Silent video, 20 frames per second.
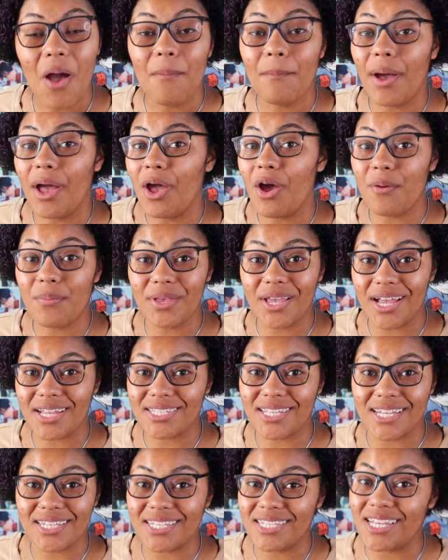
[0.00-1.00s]
But I hope you
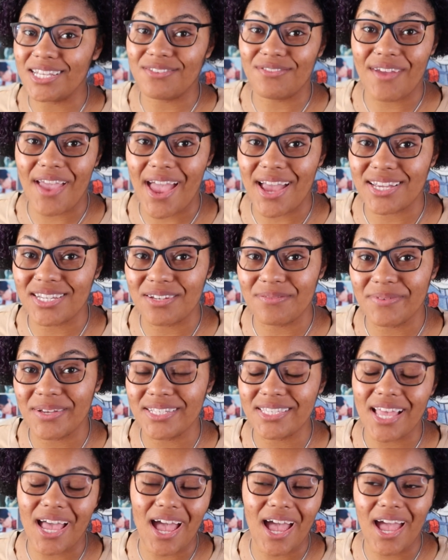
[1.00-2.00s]
guys like today's reaction,
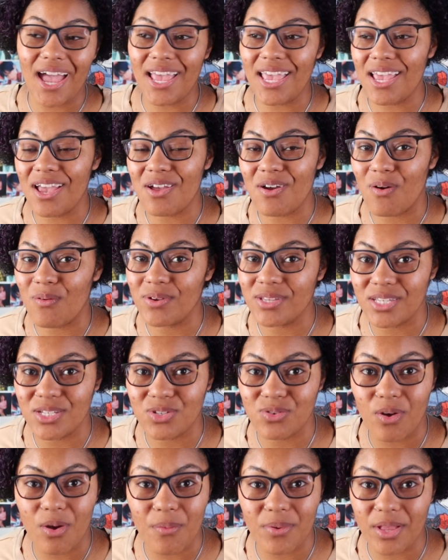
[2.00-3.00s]
because I always
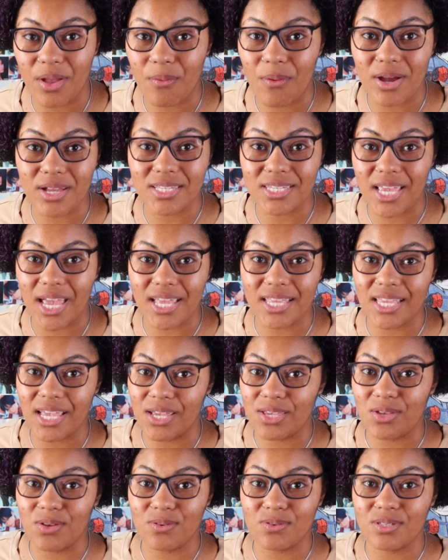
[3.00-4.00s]
enjoy when I watch Kang
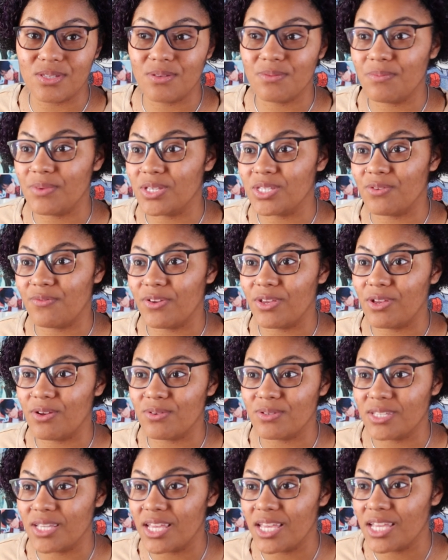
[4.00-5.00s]
Daniel's music
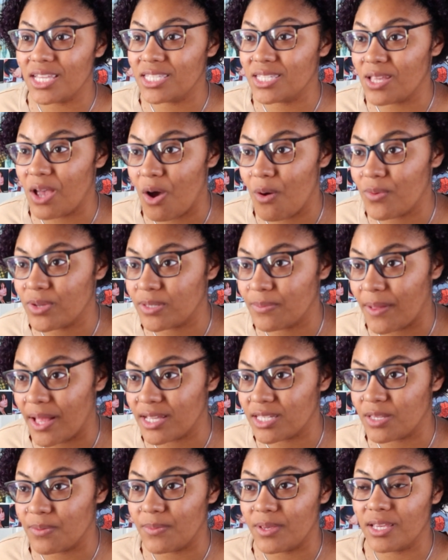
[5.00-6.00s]
videos. It's always a
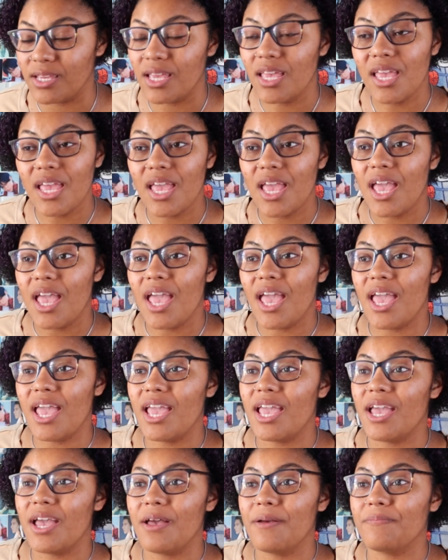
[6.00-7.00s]
blast to me.
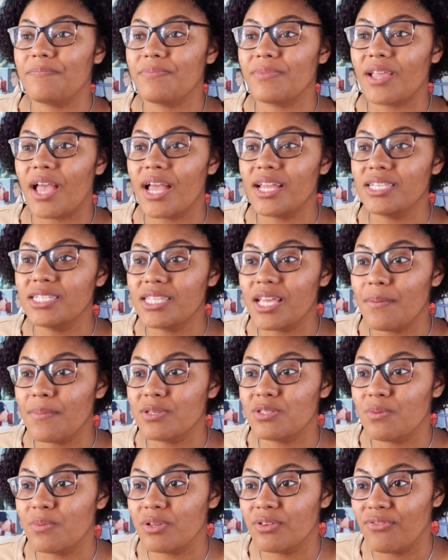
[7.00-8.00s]
And I just
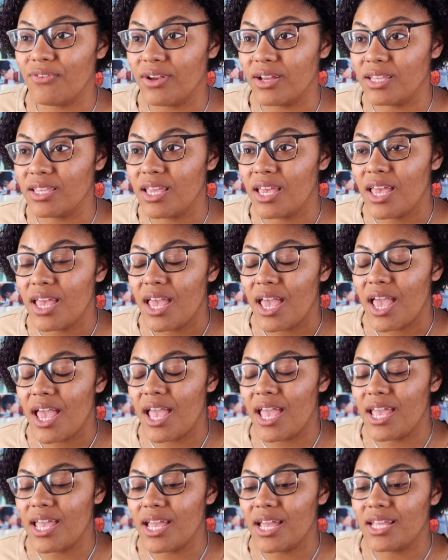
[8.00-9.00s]
having so much fun.
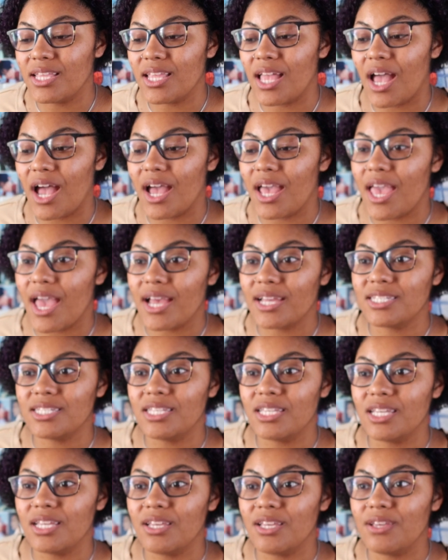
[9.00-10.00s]
And I
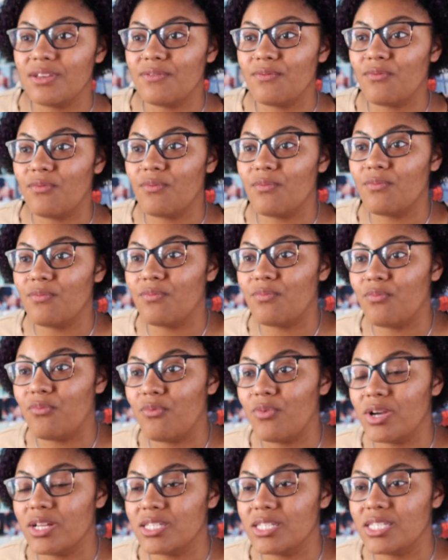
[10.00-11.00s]
actually
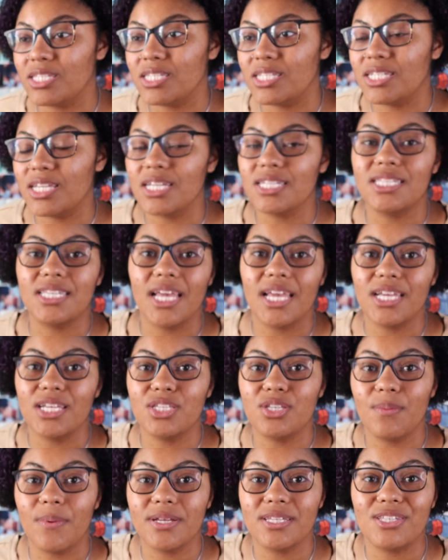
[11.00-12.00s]
was just
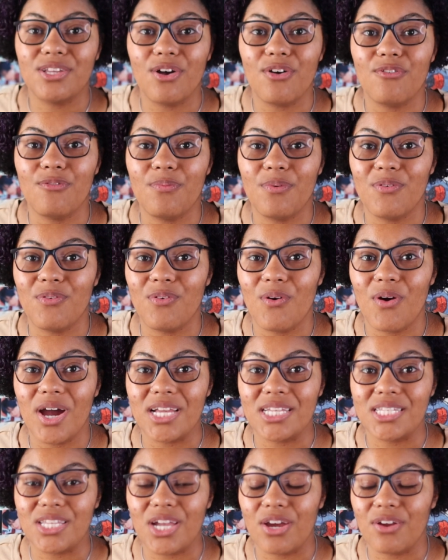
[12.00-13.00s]
saying to myself before
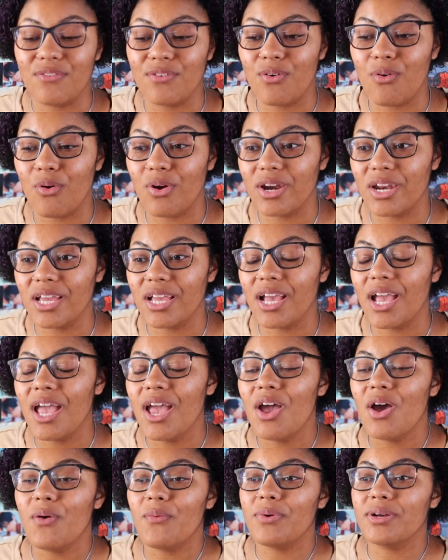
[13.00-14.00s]
I started recording,
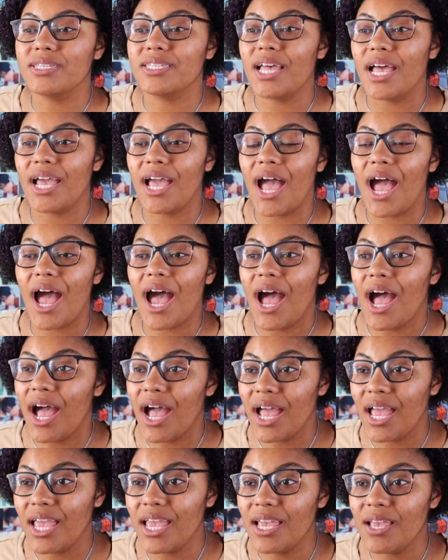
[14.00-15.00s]
was like,
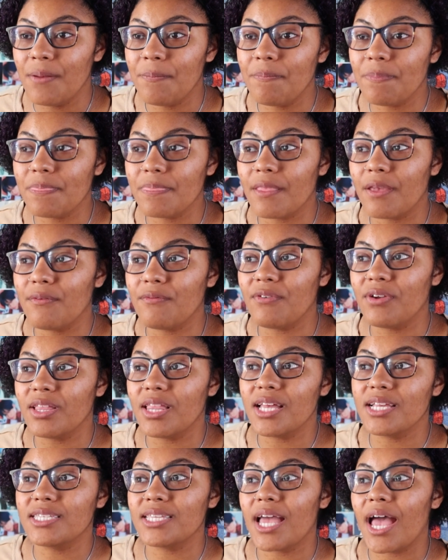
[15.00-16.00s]
I
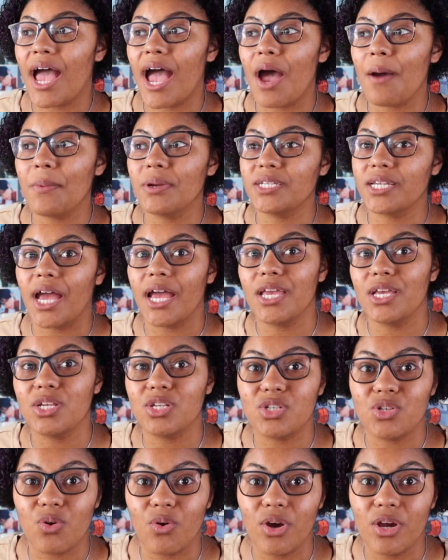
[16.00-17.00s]
realized that how much I
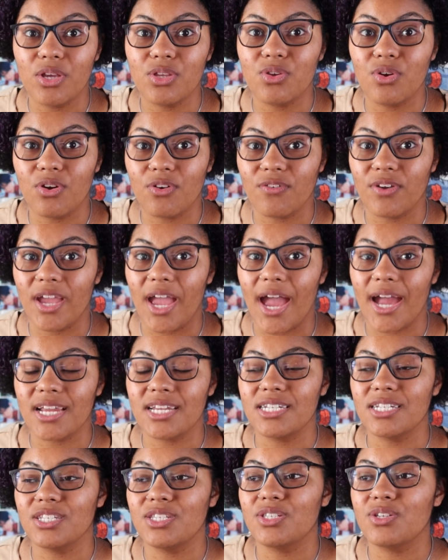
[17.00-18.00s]
enjoy doing
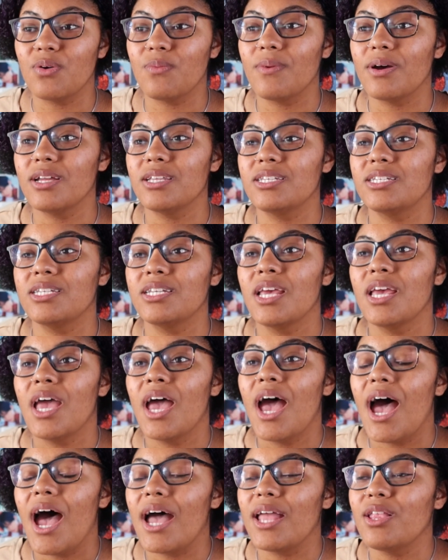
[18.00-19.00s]
reactions so much.
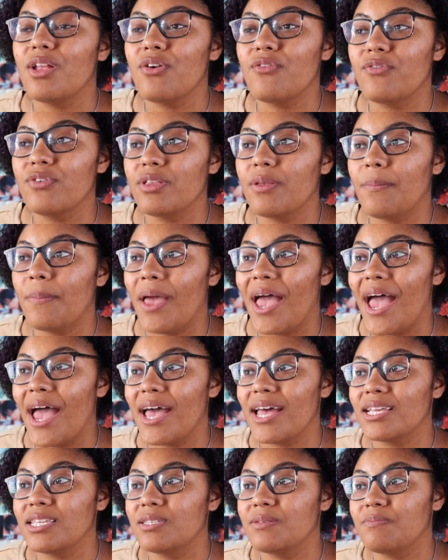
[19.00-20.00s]
I know for the
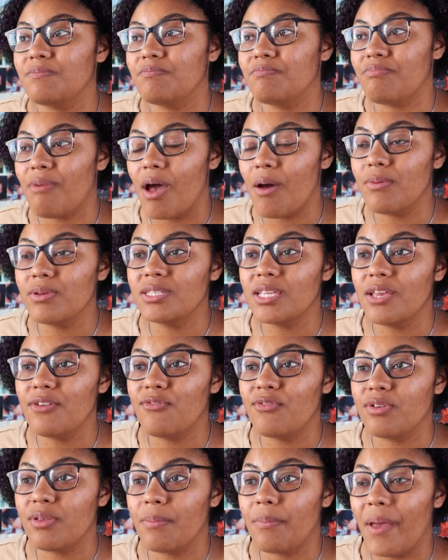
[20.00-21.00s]
past, I would say
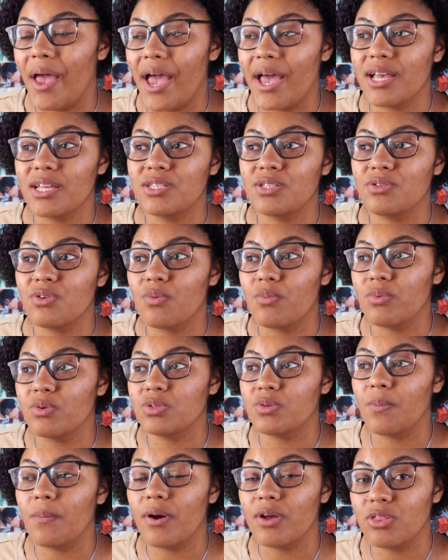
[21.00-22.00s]
for the past
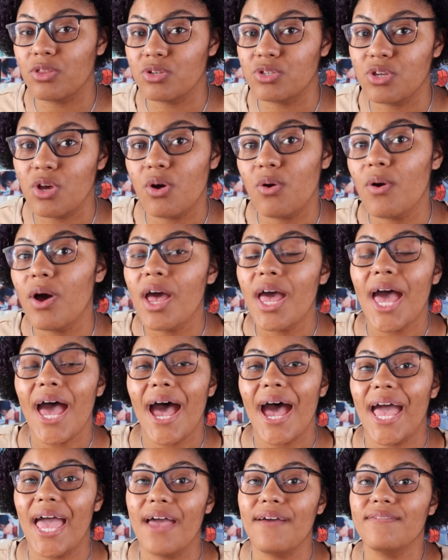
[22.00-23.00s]
almost month or so,
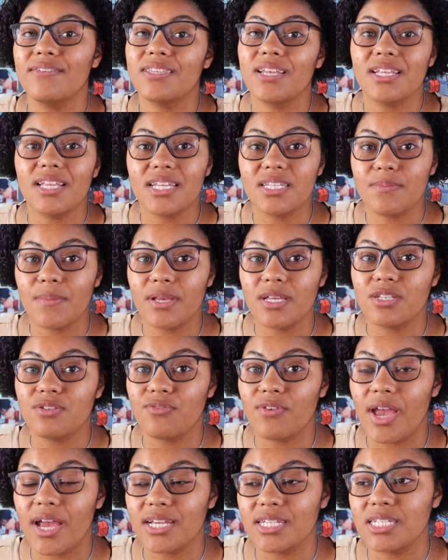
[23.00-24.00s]
I haven't done as many
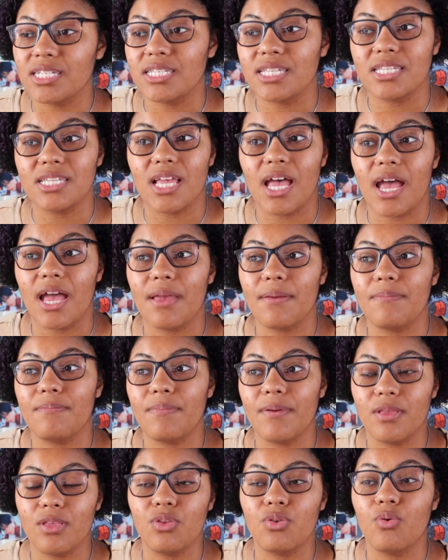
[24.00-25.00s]
reactions as
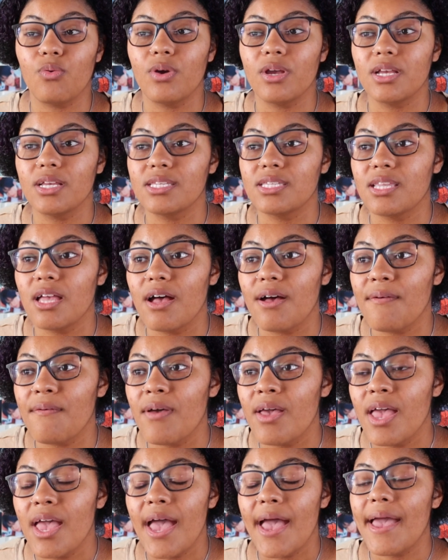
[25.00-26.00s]
I've been doing and stuff.
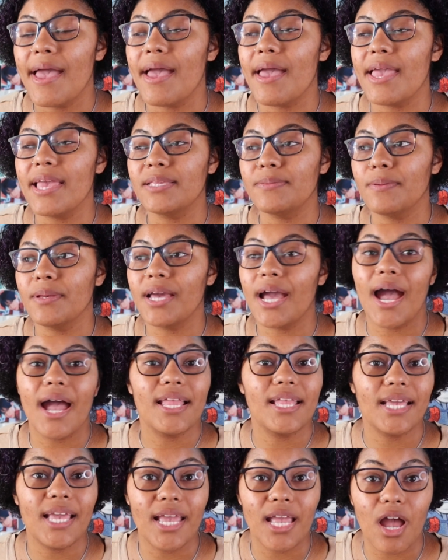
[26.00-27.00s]
It's been
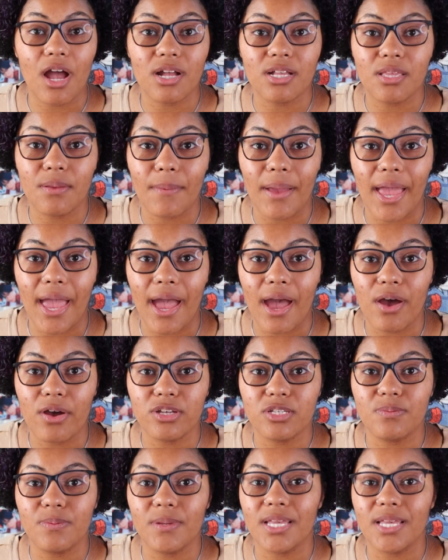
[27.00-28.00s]
kind of chaotic in my
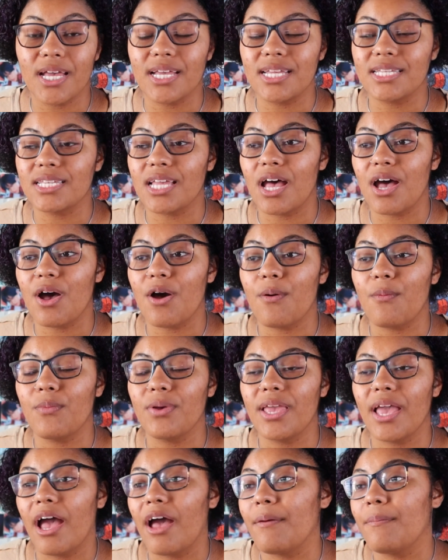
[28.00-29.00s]
house because
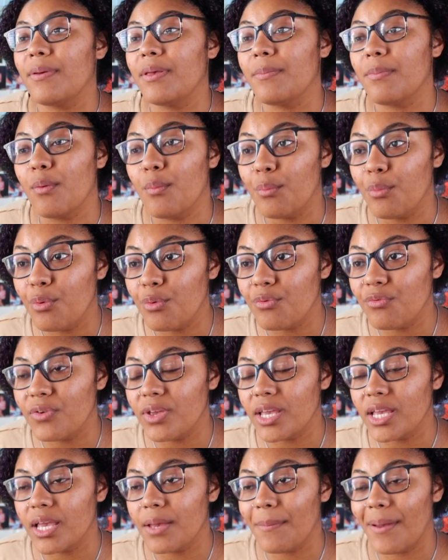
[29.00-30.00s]
we have people
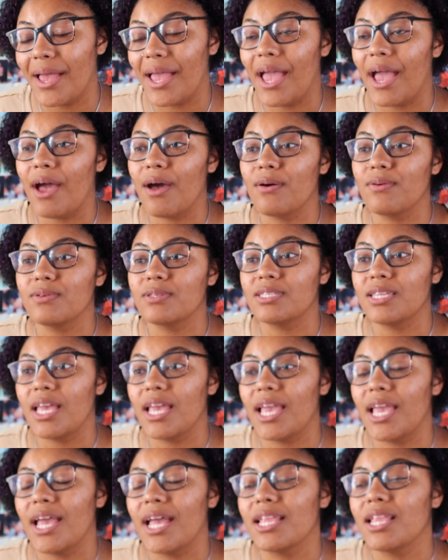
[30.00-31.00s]
moving in my house,
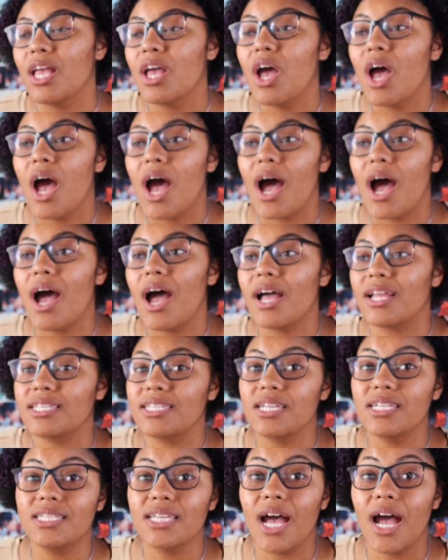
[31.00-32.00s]
and at the
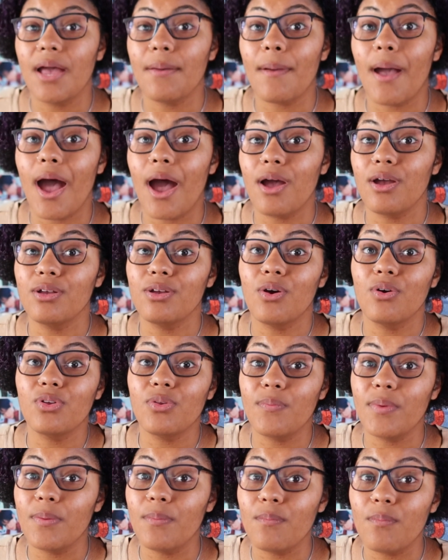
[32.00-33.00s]
same time, I'm going
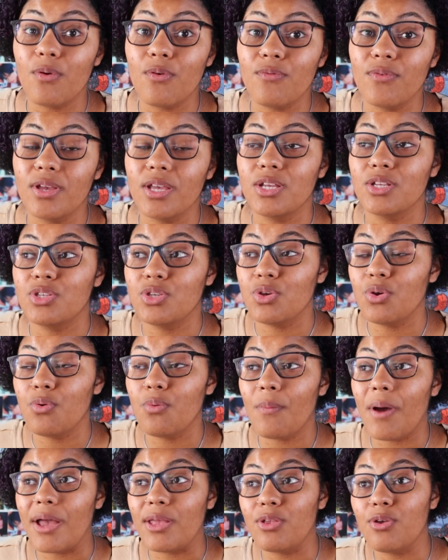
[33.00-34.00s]
to be moving to
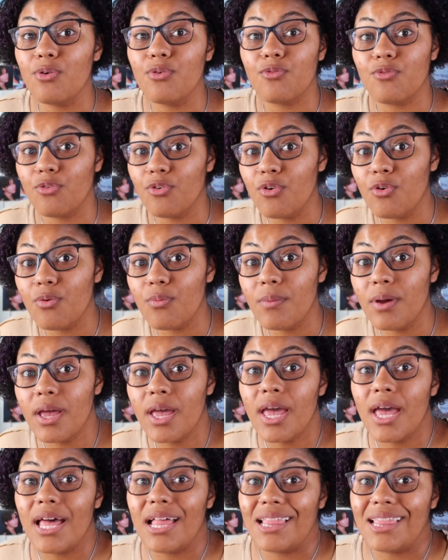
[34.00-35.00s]
my new room
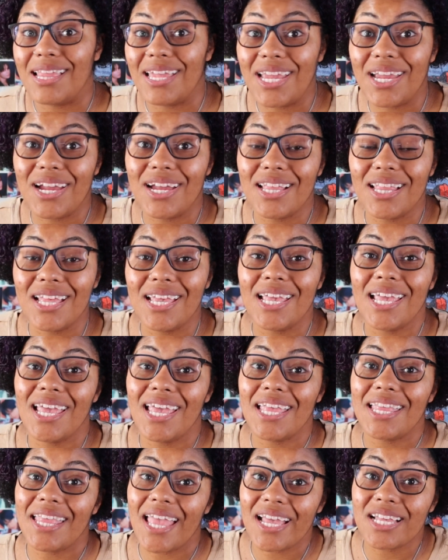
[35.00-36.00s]
literally
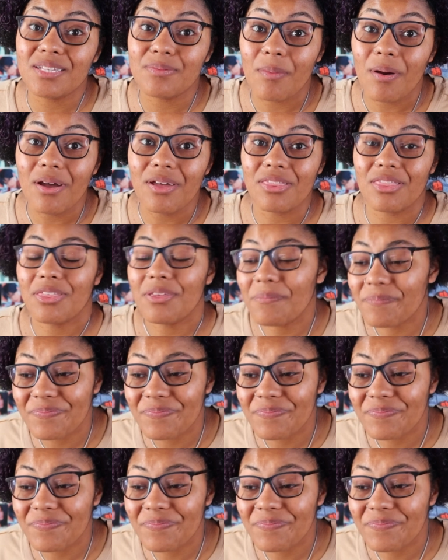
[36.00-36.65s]
next month.